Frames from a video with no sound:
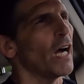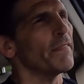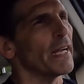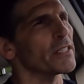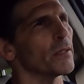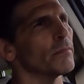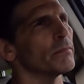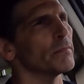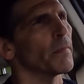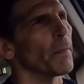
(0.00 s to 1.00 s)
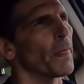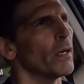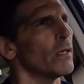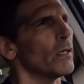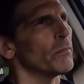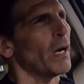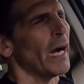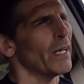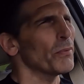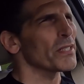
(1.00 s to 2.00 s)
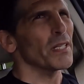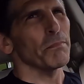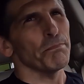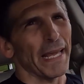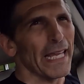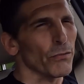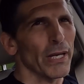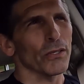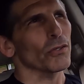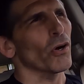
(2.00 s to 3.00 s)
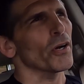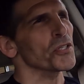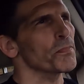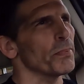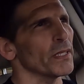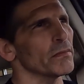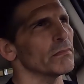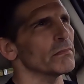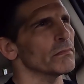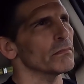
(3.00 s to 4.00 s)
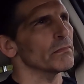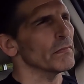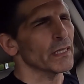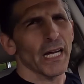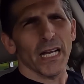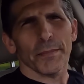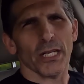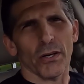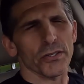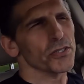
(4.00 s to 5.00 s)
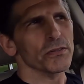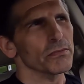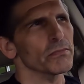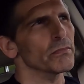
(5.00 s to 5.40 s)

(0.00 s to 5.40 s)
I've had some, I don't want to say bad rental cars, but economy cars.